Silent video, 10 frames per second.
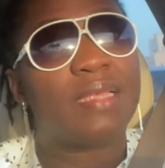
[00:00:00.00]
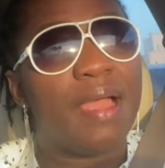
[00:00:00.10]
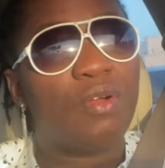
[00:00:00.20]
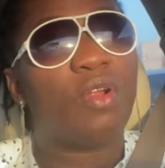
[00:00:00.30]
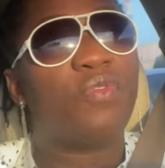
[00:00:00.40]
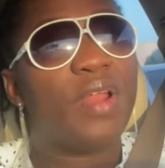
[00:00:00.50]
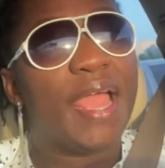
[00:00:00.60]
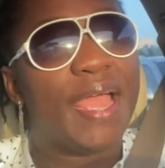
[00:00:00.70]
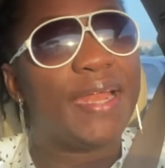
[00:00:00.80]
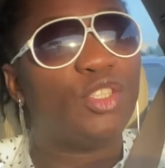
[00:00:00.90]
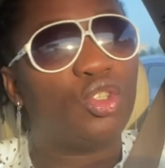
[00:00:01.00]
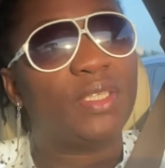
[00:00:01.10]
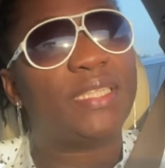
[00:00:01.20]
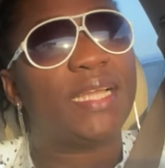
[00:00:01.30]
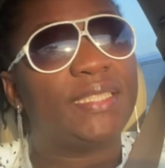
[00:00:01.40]
anchor for a
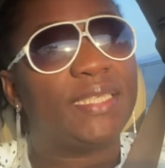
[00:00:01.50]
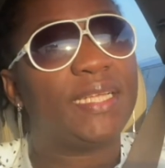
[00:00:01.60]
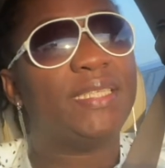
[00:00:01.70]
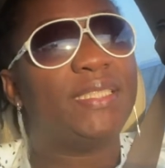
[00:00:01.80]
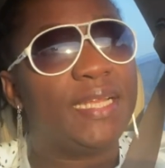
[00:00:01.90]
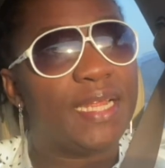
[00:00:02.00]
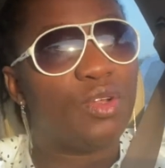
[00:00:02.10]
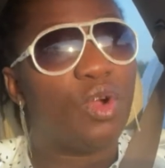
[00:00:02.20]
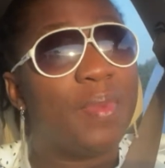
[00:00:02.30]
shock tactic and shed any hope,